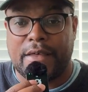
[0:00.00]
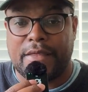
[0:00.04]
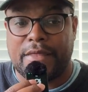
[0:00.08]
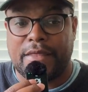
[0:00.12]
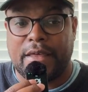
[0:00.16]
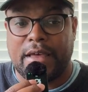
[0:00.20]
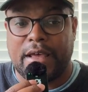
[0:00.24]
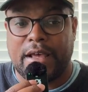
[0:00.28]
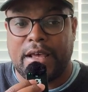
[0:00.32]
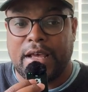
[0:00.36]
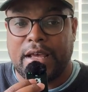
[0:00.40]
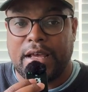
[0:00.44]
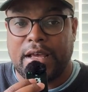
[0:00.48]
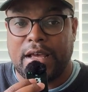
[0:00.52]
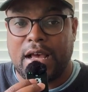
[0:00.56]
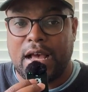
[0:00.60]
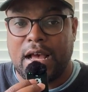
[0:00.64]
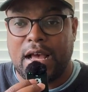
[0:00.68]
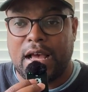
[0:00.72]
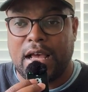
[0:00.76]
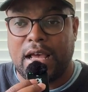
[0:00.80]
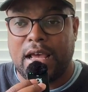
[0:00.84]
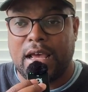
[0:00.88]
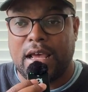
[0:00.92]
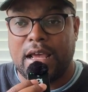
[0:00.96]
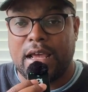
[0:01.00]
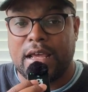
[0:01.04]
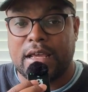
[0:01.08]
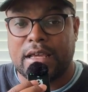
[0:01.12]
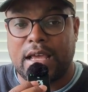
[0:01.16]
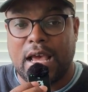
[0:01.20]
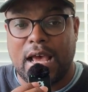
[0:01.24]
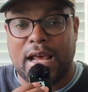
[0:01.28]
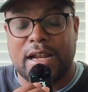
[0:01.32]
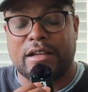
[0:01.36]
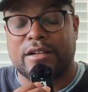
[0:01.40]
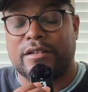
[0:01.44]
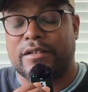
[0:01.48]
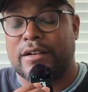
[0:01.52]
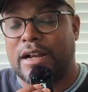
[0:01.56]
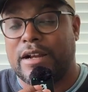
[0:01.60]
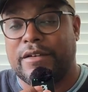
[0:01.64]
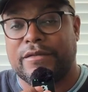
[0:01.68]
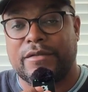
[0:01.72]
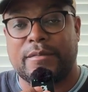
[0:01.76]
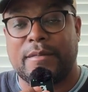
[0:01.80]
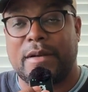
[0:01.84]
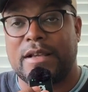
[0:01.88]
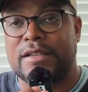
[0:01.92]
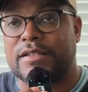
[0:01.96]
I kind of created
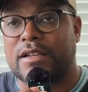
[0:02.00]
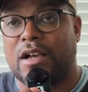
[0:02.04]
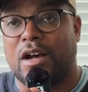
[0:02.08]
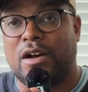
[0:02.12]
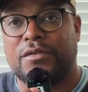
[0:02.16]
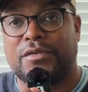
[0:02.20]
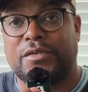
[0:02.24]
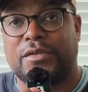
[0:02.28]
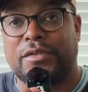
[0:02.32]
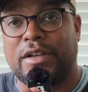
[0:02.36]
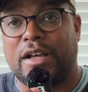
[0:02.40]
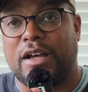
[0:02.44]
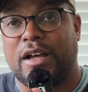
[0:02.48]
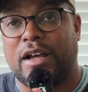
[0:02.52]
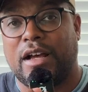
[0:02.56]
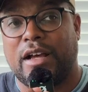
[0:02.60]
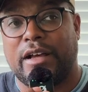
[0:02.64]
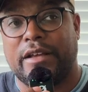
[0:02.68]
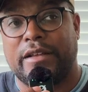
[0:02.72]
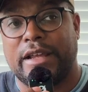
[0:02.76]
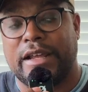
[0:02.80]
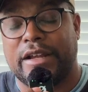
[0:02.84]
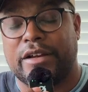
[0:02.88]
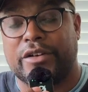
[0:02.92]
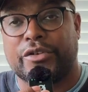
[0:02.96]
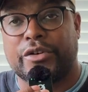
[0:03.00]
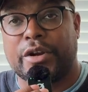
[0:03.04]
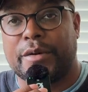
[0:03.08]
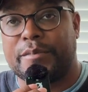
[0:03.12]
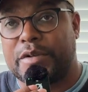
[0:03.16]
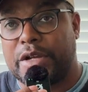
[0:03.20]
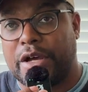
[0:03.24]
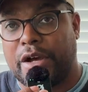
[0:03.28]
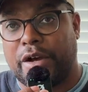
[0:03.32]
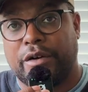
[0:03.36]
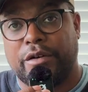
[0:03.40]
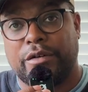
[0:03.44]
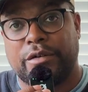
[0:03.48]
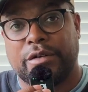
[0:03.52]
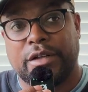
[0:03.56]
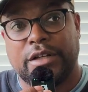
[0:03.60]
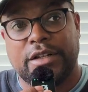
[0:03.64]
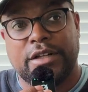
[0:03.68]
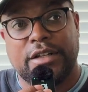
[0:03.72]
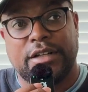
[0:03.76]
for myself in crypto